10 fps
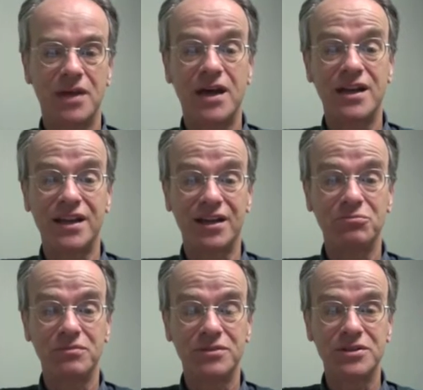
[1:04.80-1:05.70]

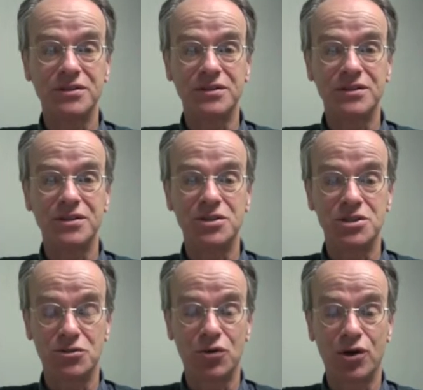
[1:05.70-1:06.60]
anything to
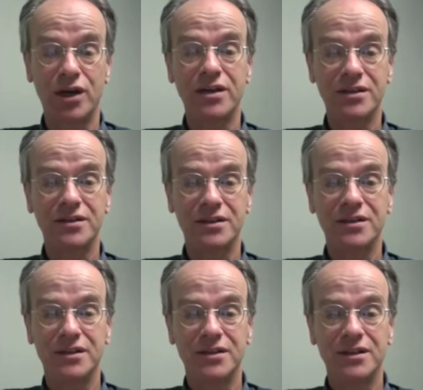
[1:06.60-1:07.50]
destroy
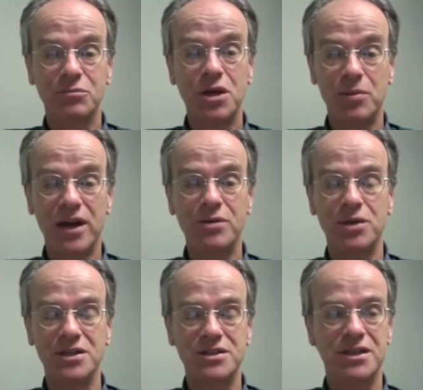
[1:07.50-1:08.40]
papal
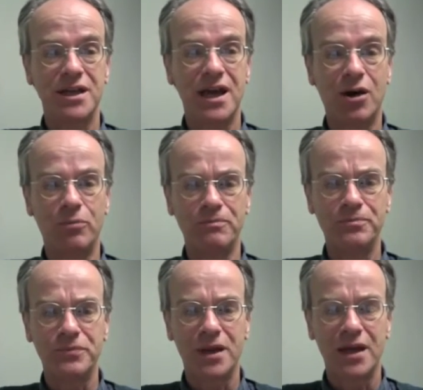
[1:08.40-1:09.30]
enemies. Now,
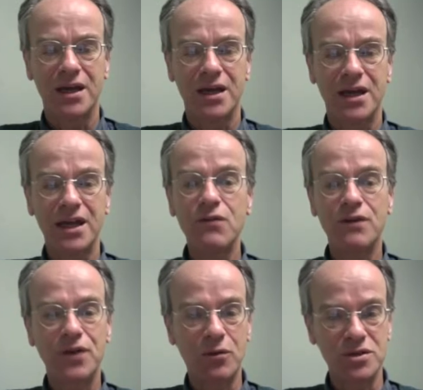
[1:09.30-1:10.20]
even
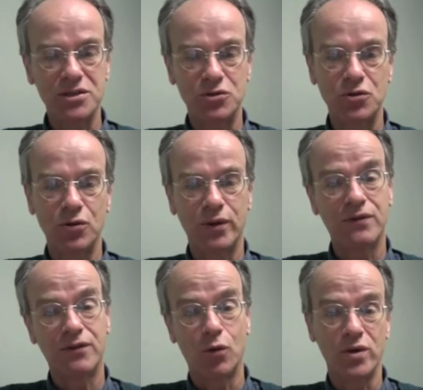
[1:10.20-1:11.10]
if that wasn't true,
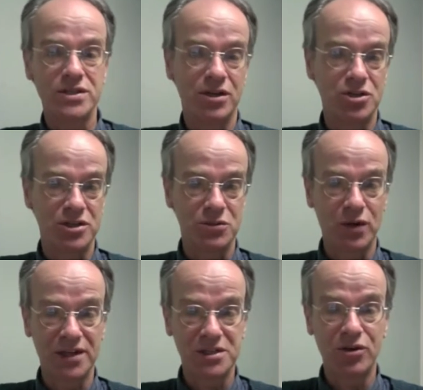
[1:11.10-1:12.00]
even if he wasn't a
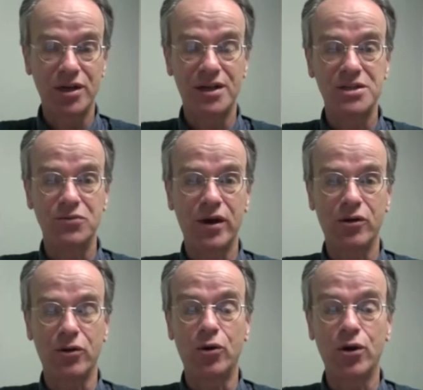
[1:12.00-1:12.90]
Jesuit, let's look at his
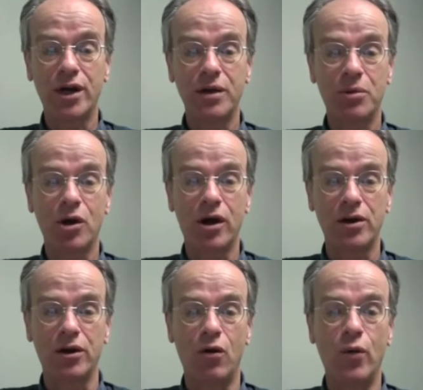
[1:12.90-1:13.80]
record. Jorge
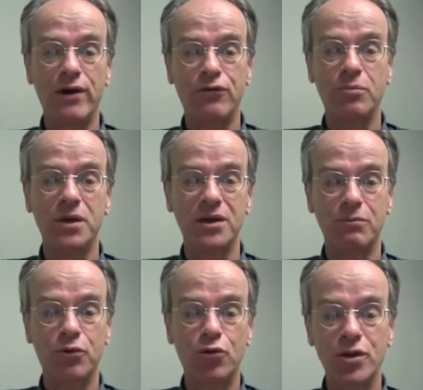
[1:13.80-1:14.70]
Bergoglio went from being a
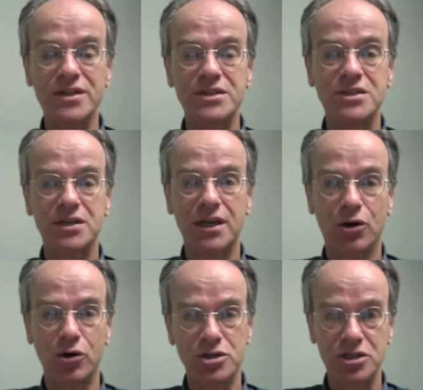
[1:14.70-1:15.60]
priest
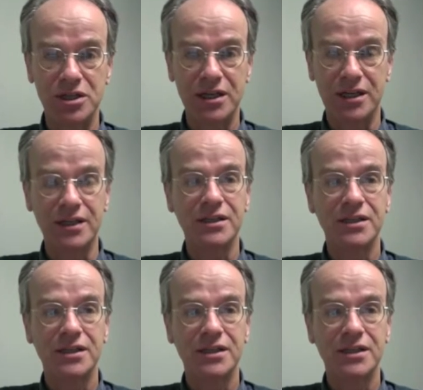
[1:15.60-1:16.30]
in Argentina